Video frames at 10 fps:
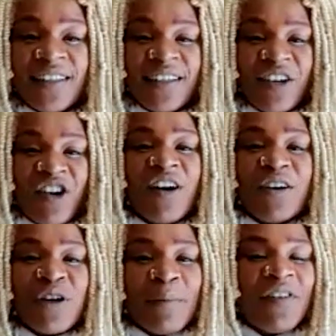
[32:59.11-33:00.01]
If
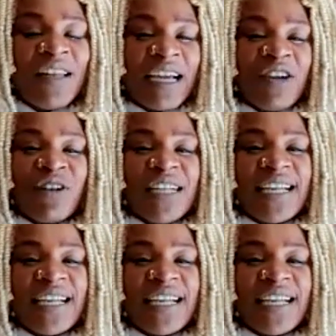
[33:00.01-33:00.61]
something is not for you,